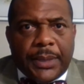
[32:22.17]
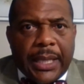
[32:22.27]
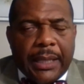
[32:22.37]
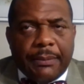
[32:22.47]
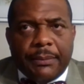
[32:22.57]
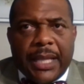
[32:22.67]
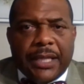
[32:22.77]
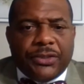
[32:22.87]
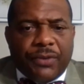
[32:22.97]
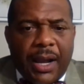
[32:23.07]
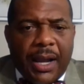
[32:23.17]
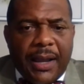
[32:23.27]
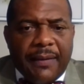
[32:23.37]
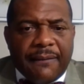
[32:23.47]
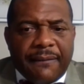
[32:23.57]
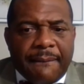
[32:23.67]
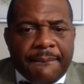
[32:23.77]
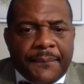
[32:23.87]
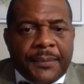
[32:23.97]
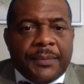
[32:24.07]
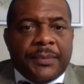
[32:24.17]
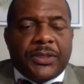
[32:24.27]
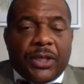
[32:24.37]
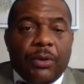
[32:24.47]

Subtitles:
that drive to